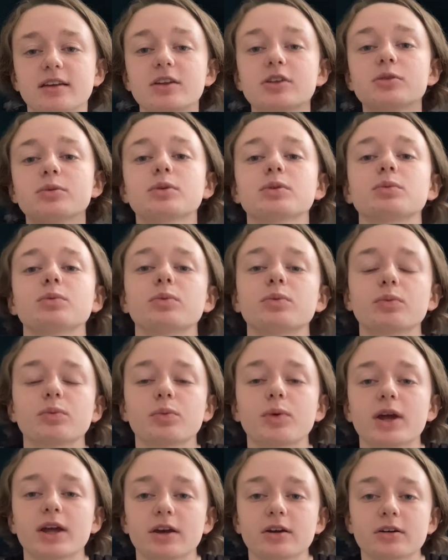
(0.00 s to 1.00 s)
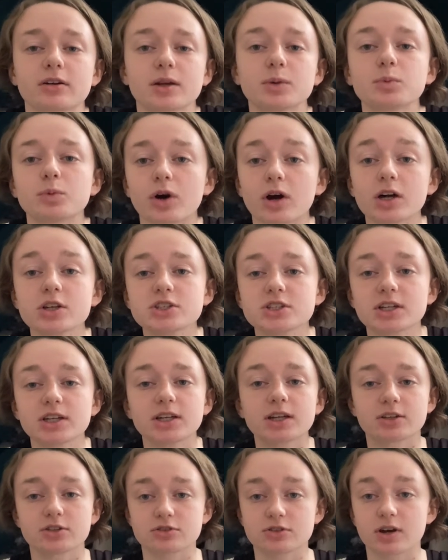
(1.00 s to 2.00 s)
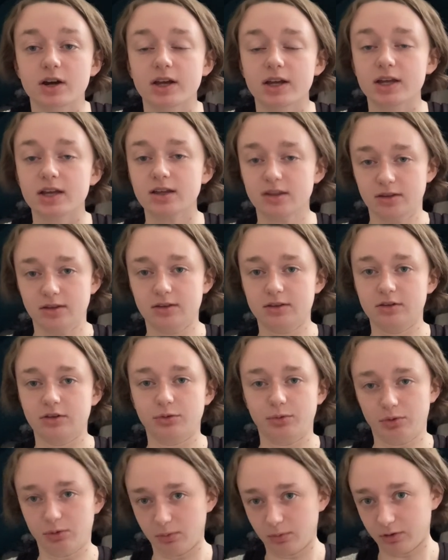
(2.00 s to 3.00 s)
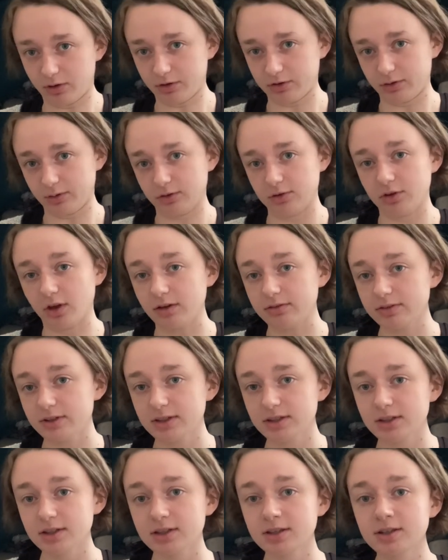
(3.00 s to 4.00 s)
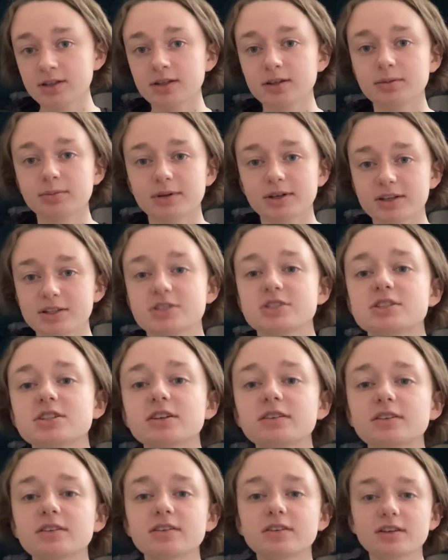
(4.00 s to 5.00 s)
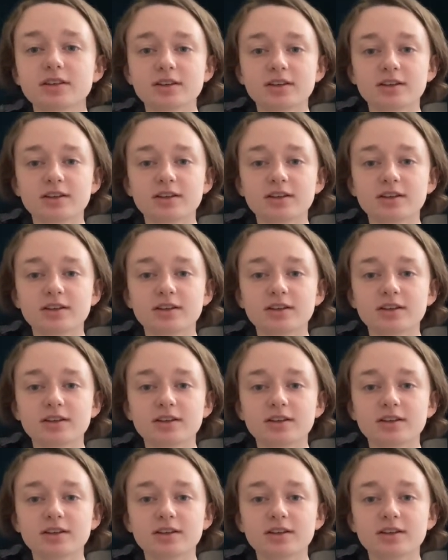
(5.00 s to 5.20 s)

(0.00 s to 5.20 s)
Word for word: I know with wear and washing and drying that the sort of will also soften, but it's just,